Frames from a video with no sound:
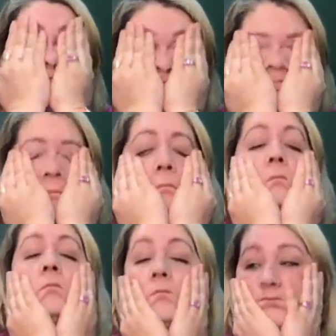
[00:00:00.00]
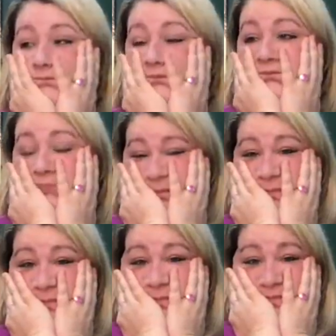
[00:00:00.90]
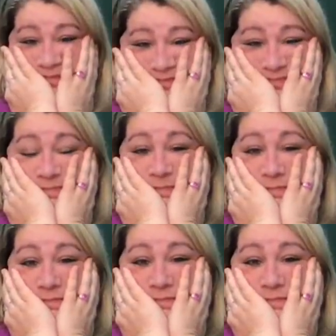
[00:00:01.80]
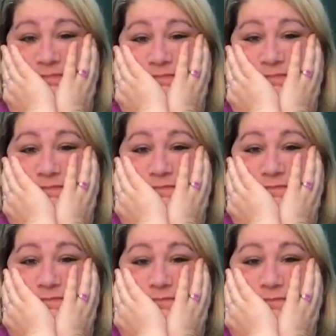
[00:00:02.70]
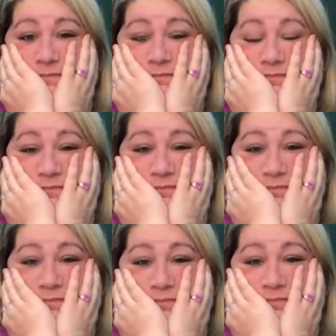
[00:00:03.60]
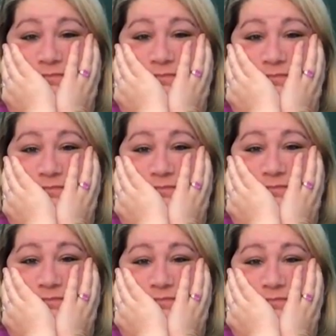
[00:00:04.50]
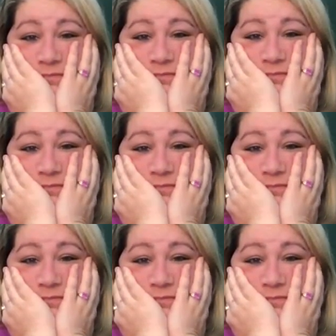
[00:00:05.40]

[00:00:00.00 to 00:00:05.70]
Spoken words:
No words are spoken by the person on screen.